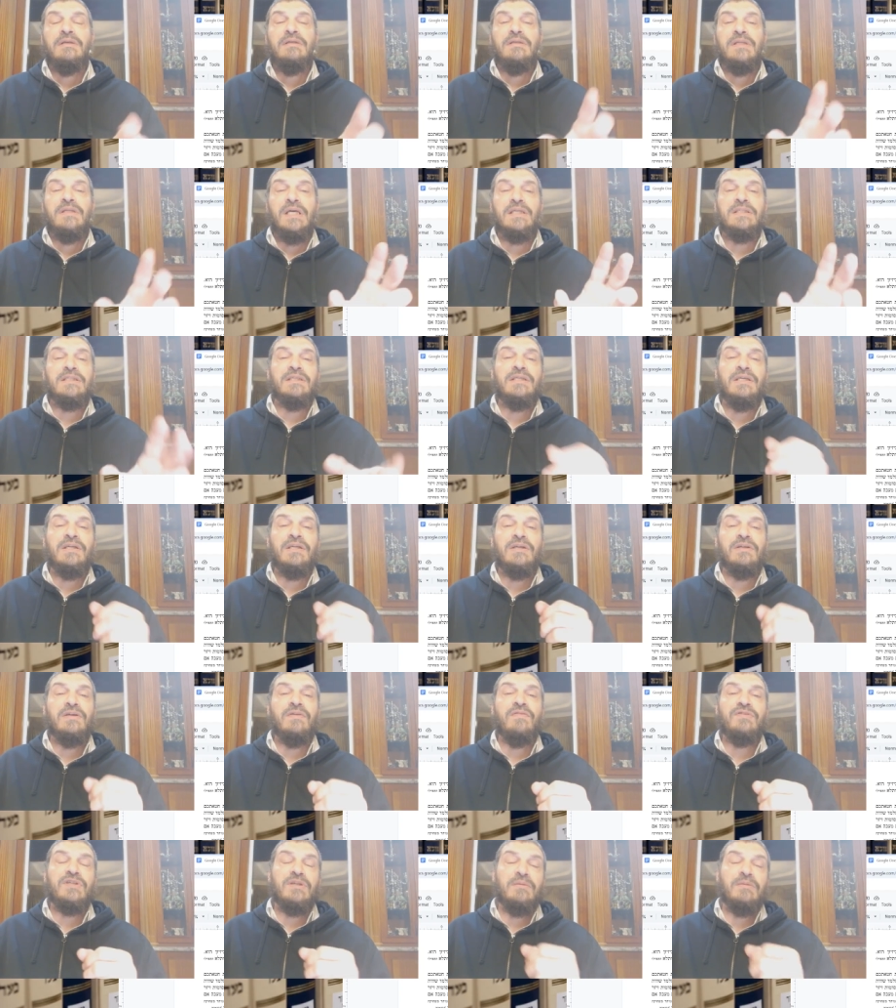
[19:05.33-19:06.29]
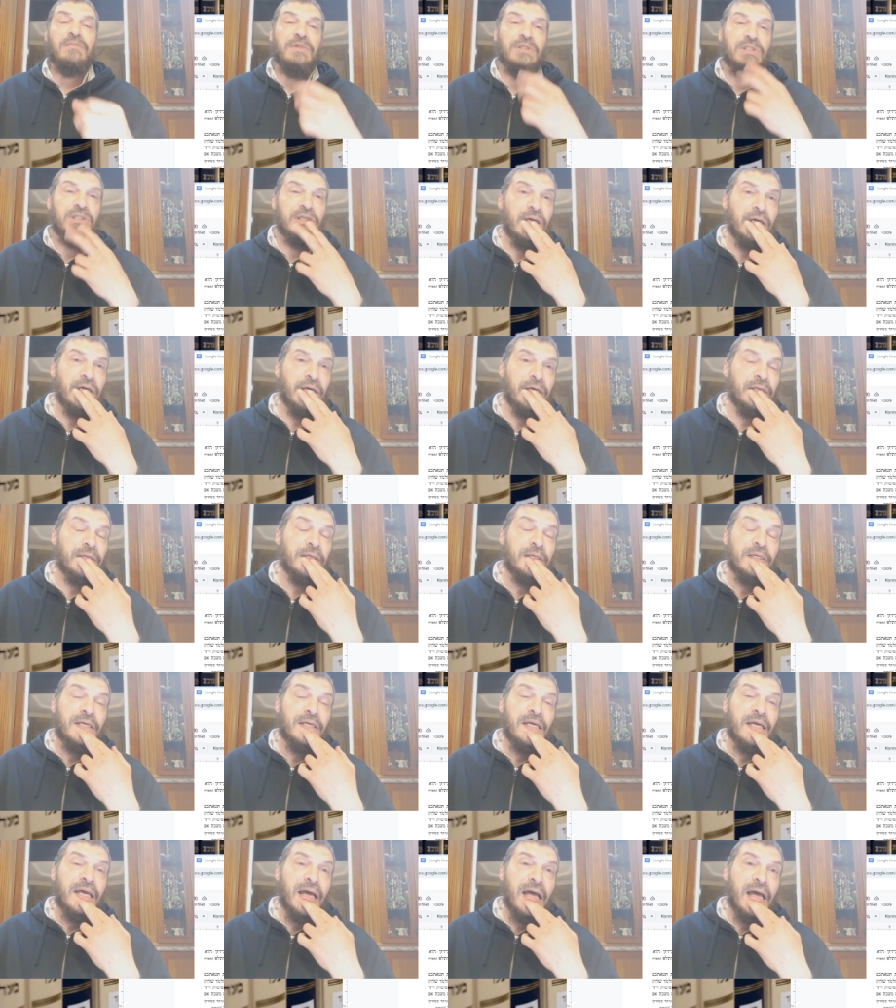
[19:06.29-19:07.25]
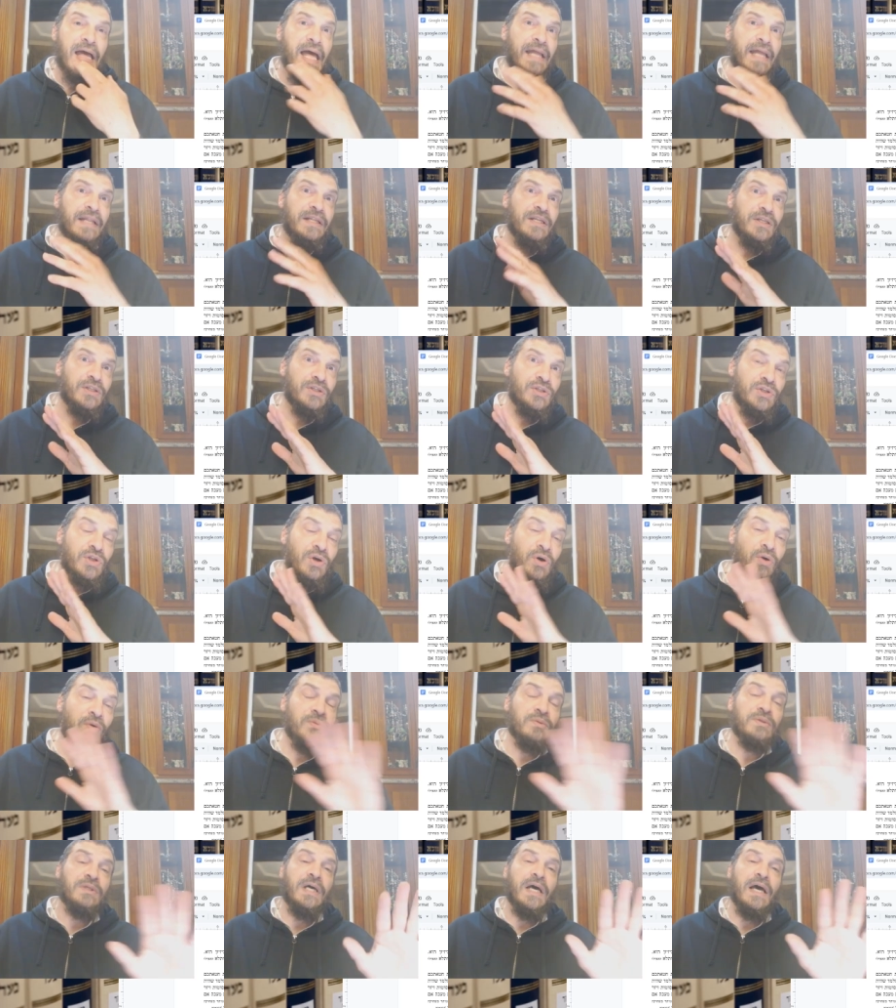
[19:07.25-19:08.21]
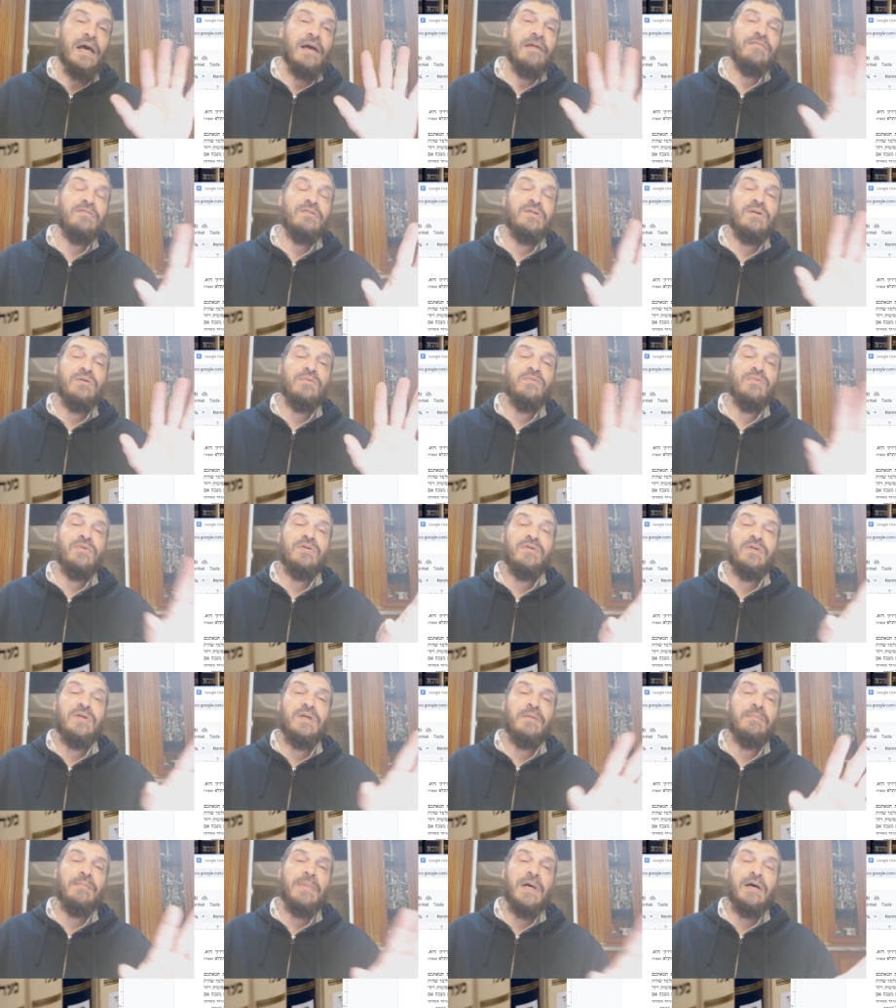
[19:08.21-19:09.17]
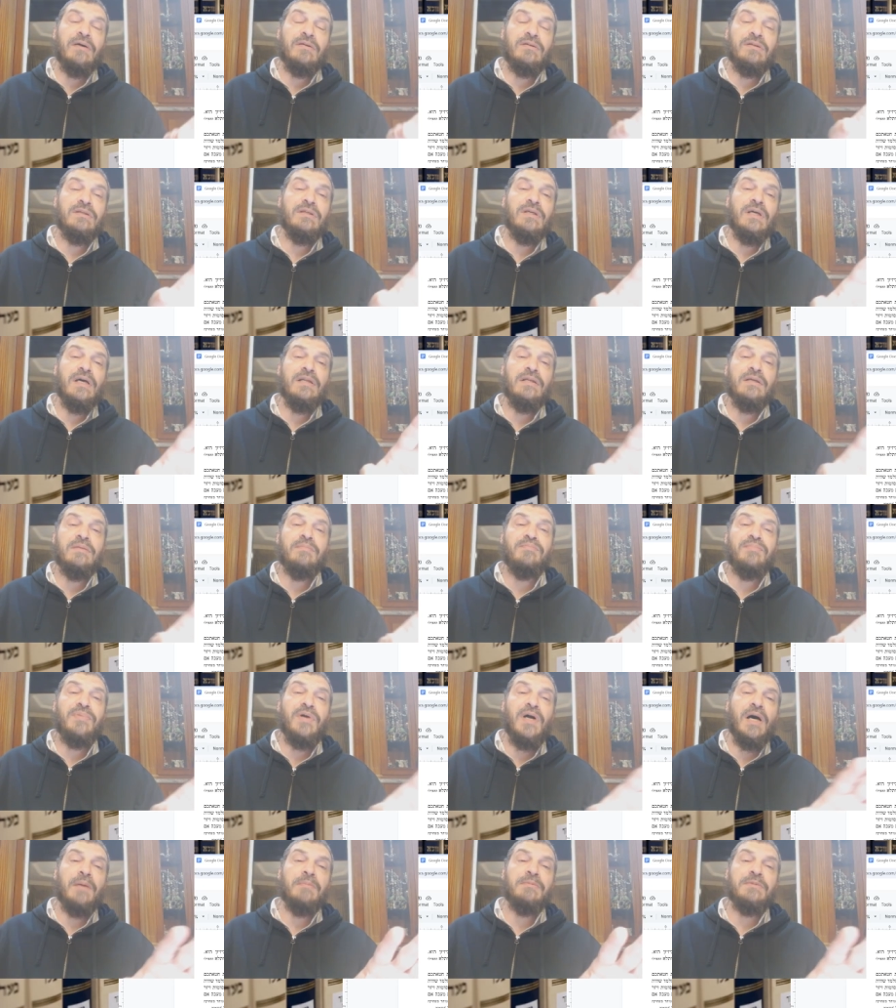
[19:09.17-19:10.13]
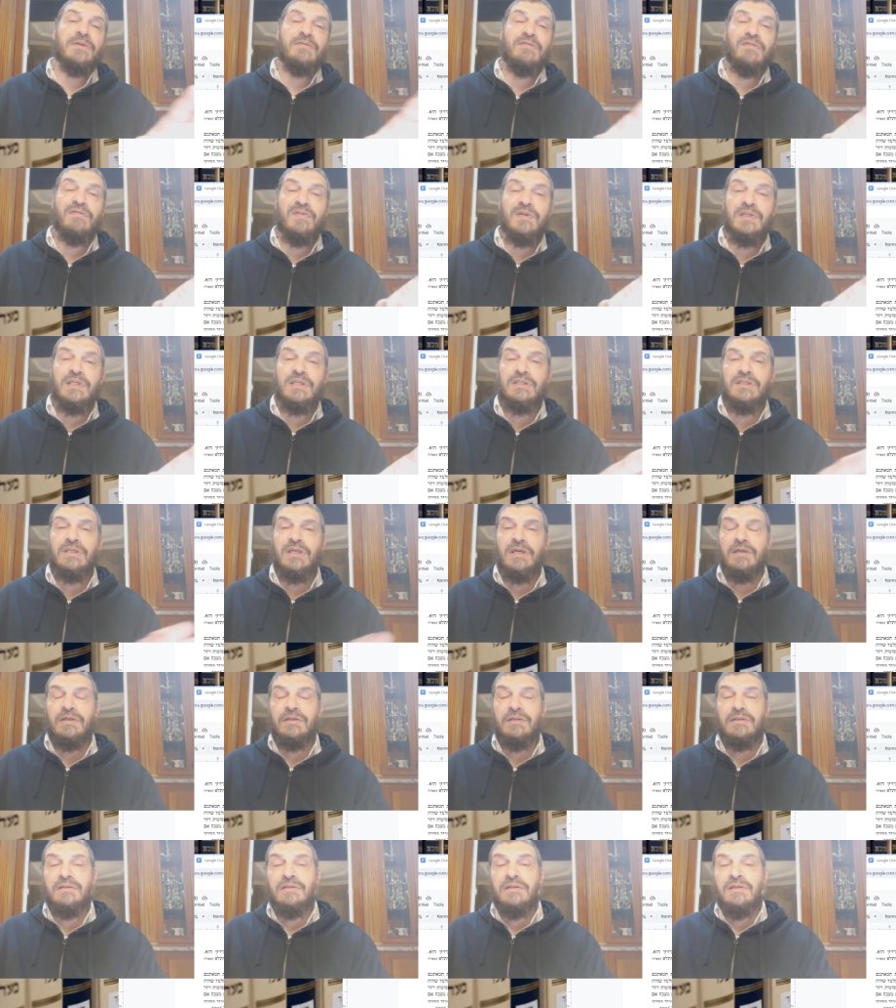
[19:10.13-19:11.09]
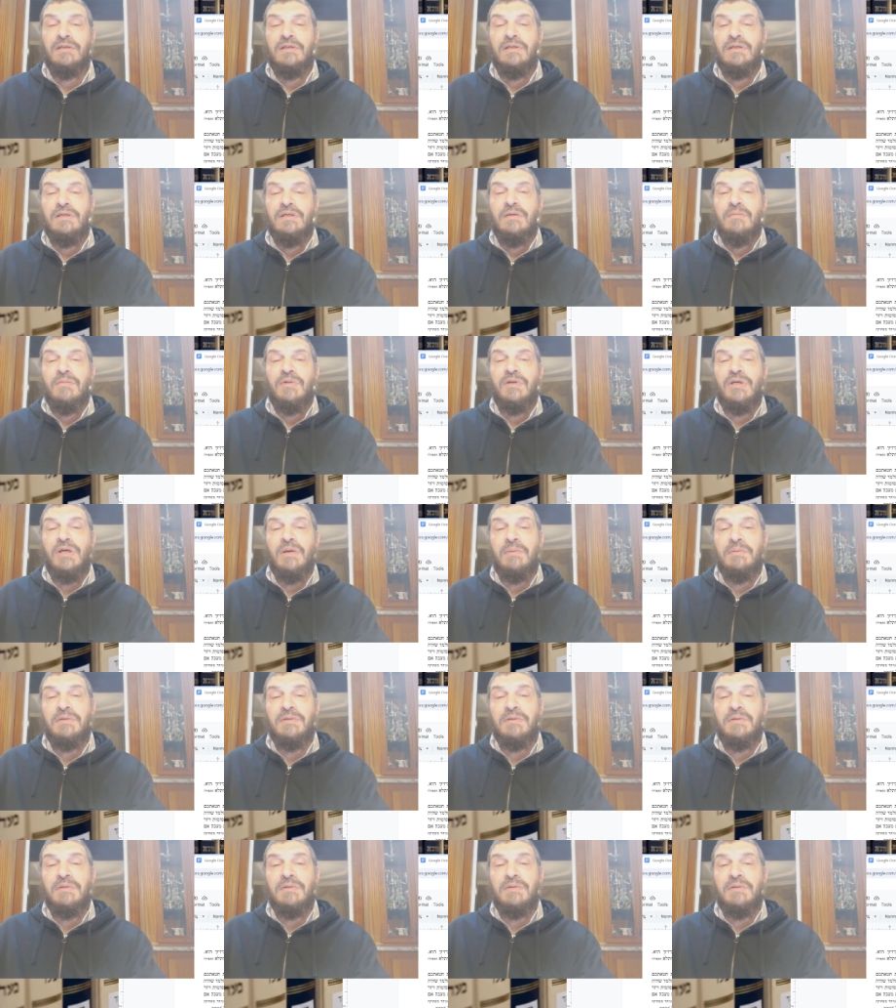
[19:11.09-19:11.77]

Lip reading: That's considered davar shel bezoyin, and you don't have to worry about any problems of Avodah Zarah. They